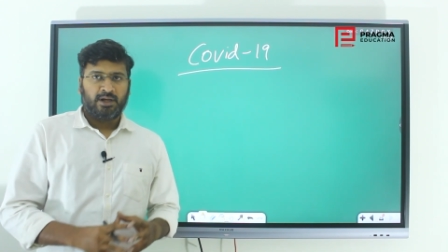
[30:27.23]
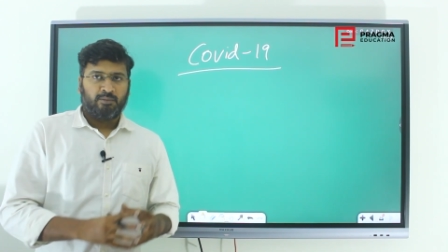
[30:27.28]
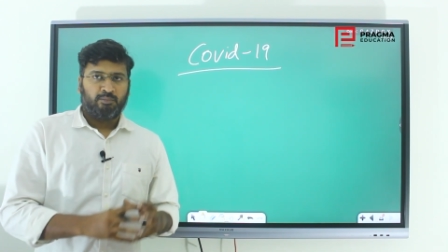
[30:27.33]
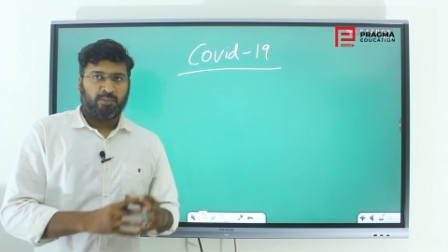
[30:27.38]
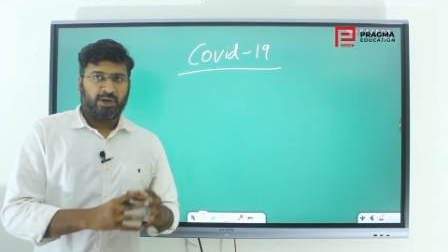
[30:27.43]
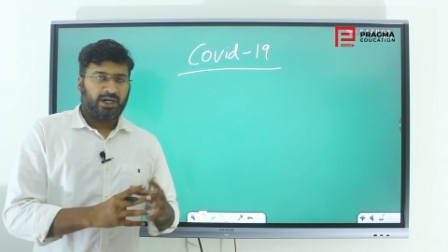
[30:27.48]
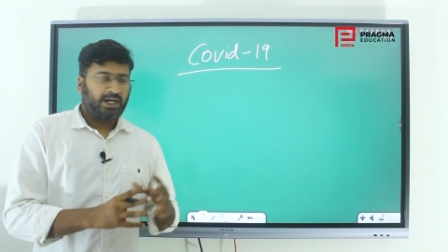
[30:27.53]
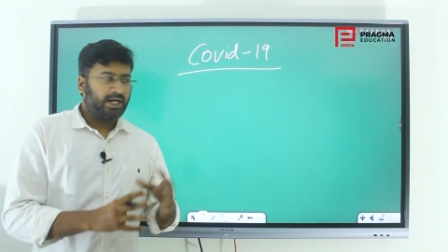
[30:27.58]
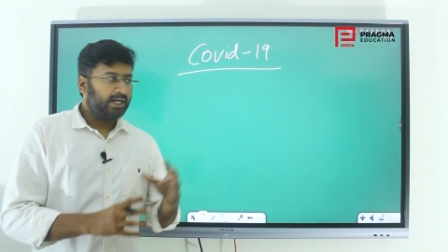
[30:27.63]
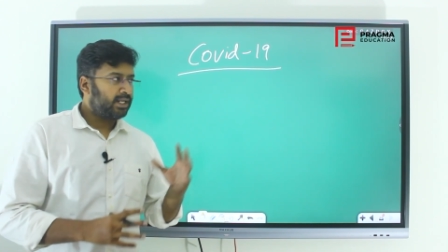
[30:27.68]

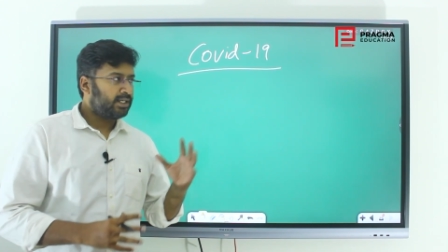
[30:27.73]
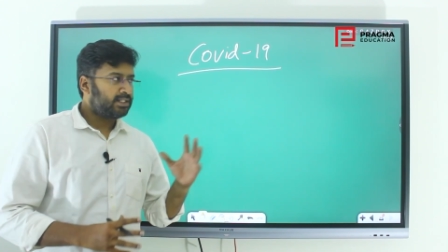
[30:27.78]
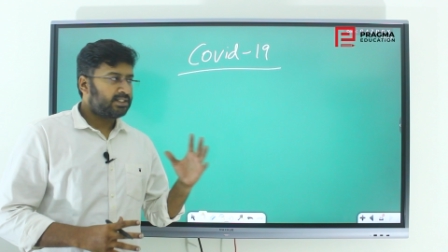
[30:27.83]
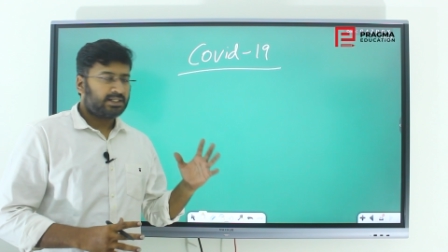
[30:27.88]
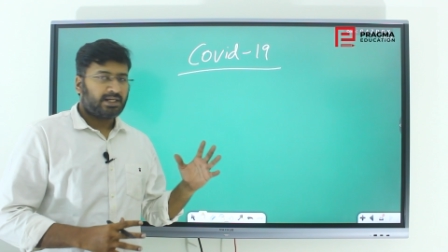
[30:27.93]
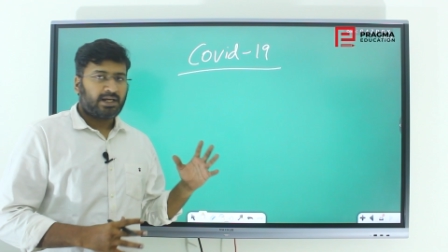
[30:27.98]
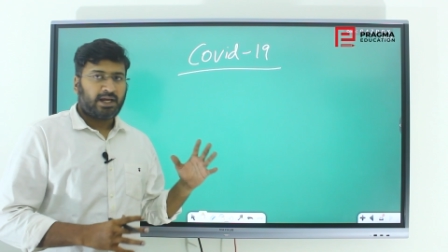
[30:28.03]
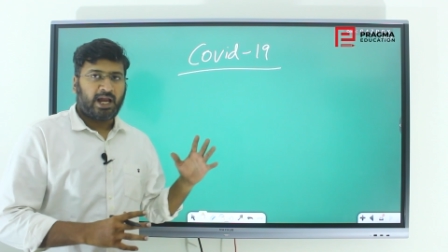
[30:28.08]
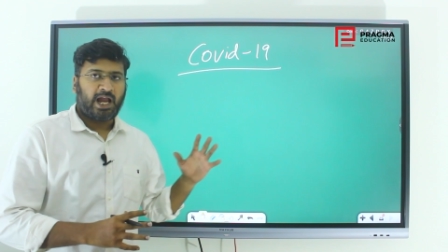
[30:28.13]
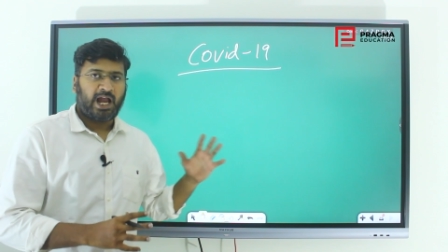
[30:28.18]
But let us
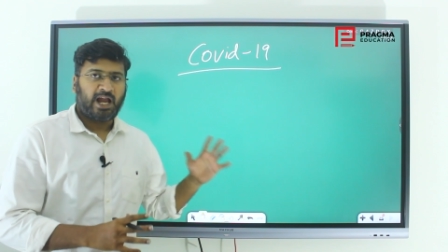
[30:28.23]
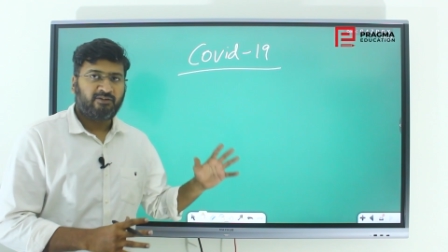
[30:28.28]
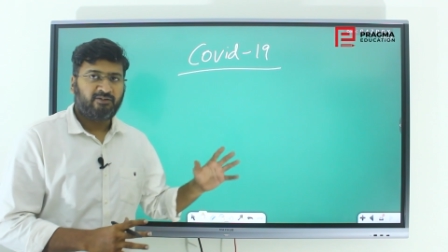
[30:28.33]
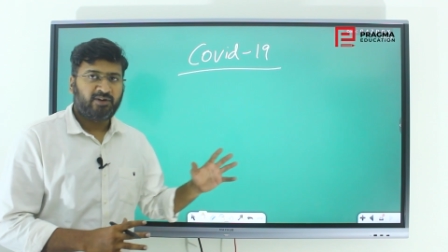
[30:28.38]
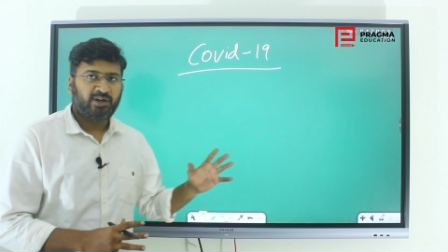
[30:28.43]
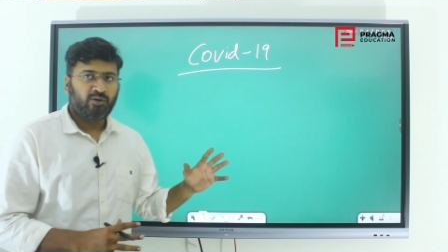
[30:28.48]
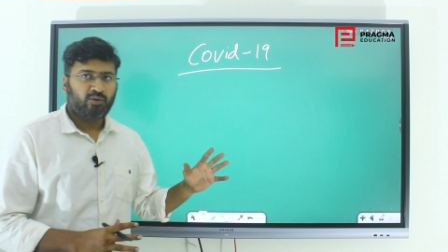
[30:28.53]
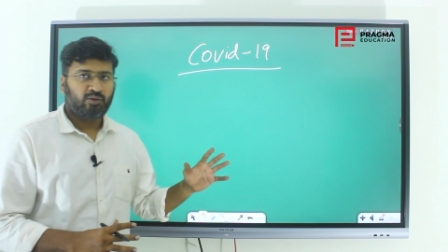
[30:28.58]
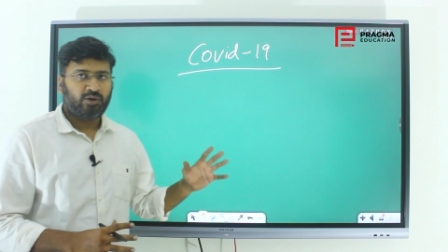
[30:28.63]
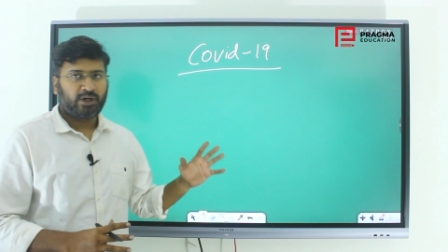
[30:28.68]
have
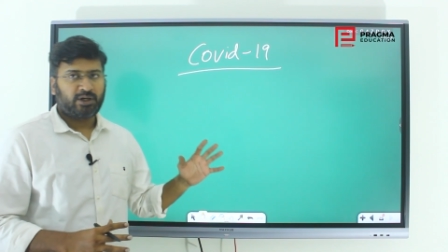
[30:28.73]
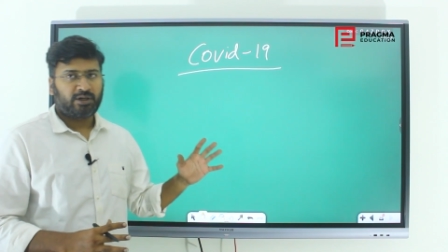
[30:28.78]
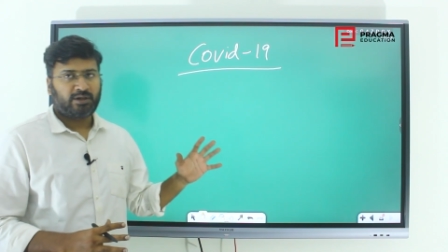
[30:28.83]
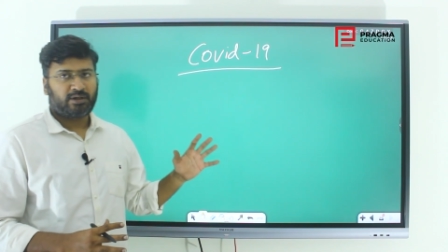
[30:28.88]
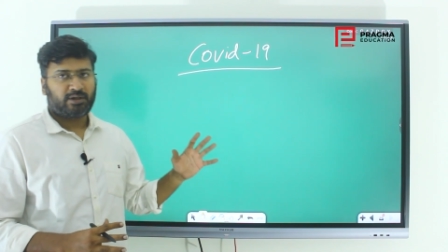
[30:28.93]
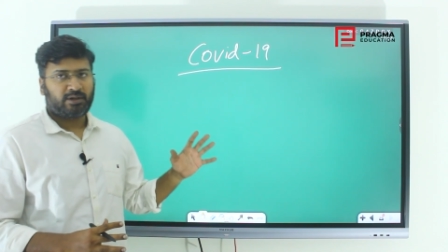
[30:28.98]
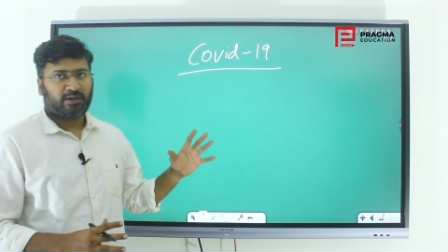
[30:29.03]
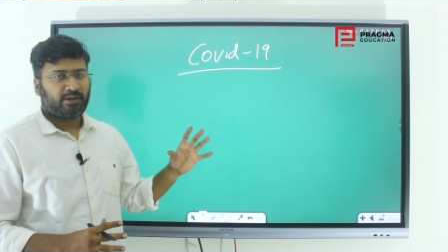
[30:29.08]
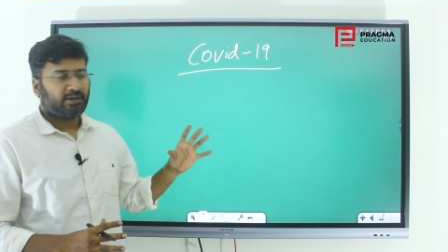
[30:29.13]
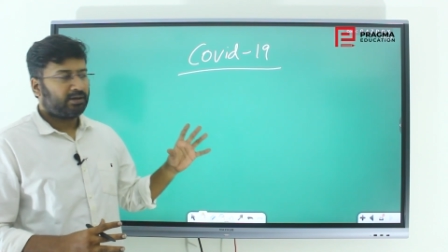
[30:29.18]
a look at